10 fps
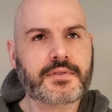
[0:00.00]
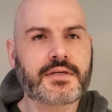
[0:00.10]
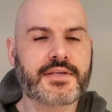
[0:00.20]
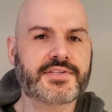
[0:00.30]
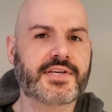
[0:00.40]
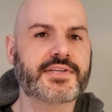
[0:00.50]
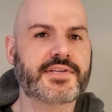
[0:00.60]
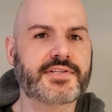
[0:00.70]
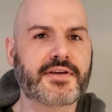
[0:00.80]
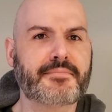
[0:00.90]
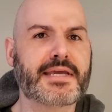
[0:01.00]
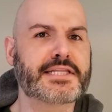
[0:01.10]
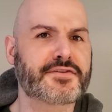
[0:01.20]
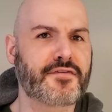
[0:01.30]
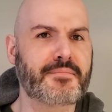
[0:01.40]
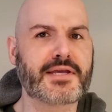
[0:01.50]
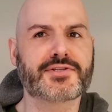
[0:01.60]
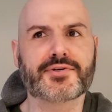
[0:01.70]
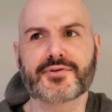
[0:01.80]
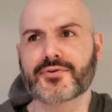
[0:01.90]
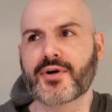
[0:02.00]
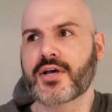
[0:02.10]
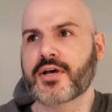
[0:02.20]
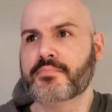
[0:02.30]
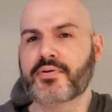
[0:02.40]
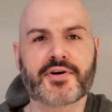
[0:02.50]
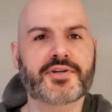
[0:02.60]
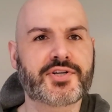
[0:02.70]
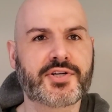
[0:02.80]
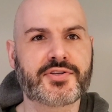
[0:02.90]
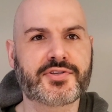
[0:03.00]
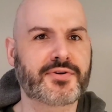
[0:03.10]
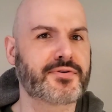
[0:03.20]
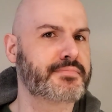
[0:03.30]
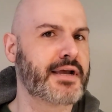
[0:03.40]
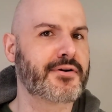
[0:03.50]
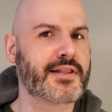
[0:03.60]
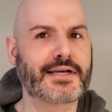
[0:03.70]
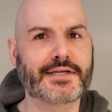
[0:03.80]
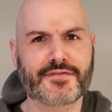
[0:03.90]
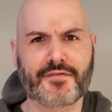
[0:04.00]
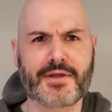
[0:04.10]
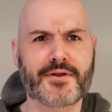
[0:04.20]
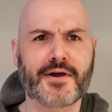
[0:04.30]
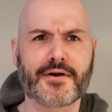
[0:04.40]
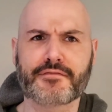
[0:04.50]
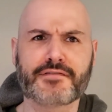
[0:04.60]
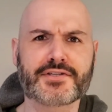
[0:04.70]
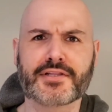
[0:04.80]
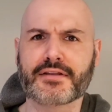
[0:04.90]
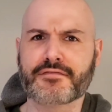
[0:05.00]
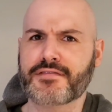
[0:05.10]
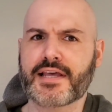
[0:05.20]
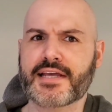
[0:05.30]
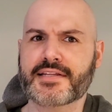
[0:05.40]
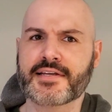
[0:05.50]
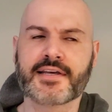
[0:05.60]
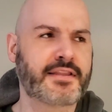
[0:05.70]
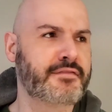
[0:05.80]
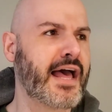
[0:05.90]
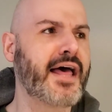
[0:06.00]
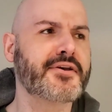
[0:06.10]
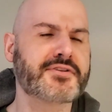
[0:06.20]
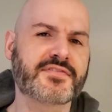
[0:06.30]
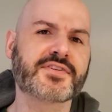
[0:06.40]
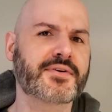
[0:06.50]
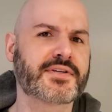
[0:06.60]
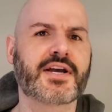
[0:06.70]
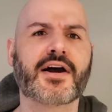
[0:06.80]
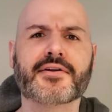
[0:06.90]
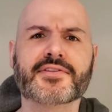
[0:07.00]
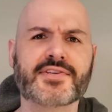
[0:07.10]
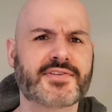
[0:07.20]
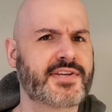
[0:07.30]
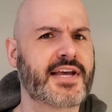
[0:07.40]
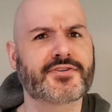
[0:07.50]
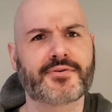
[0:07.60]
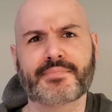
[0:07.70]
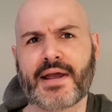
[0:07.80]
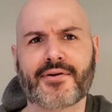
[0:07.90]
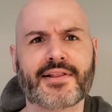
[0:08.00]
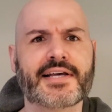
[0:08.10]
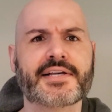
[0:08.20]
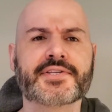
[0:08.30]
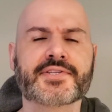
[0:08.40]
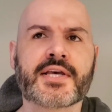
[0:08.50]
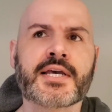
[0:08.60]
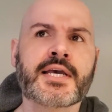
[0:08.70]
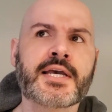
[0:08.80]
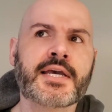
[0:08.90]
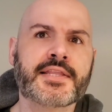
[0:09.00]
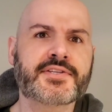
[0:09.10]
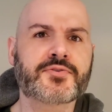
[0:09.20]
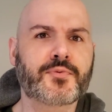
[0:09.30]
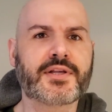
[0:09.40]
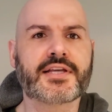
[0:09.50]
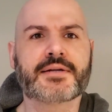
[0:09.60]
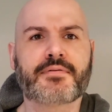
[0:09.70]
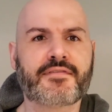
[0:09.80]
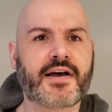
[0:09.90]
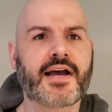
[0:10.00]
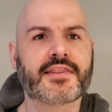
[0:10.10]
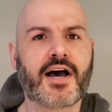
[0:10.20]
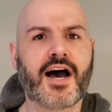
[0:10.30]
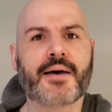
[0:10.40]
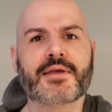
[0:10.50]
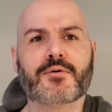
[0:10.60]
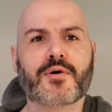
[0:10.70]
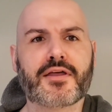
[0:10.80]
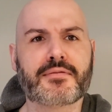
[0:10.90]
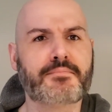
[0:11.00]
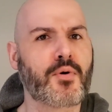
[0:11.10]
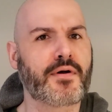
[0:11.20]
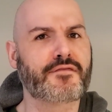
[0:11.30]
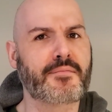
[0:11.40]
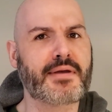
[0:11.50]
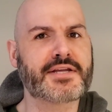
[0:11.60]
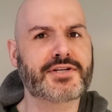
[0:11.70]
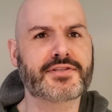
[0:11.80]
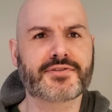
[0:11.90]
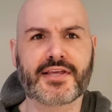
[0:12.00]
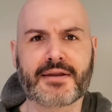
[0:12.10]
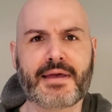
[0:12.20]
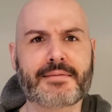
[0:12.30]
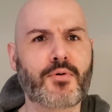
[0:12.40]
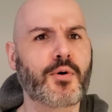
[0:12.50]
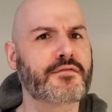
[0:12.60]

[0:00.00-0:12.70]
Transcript: this isn't a means for me to push certain parallels, for me to artificially inflate the values of certain cards, sets, or parallels. This is really to provide the hobby with more information so they can make more